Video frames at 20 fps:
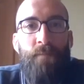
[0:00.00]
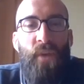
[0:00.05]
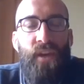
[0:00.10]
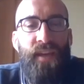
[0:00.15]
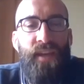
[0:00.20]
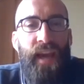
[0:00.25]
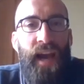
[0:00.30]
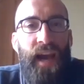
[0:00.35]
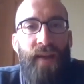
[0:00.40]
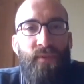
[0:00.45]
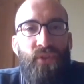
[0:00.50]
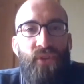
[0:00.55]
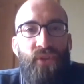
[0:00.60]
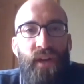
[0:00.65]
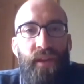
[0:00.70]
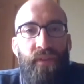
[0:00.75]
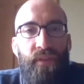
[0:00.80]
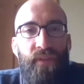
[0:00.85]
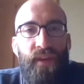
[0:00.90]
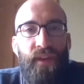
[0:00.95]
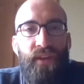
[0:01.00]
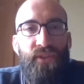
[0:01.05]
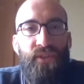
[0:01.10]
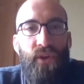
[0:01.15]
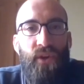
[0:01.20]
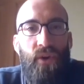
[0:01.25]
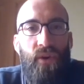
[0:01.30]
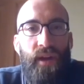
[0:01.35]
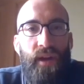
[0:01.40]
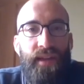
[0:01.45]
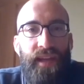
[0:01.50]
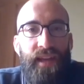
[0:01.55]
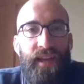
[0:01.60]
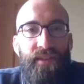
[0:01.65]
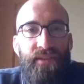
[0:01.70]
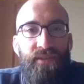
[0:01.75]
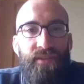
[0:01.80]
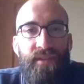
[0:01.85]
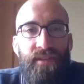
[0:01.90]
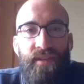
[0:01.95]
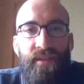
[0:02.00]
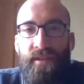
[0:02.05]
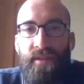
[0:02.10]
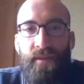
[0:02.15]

Yeah, I'm just trying to think. So I guess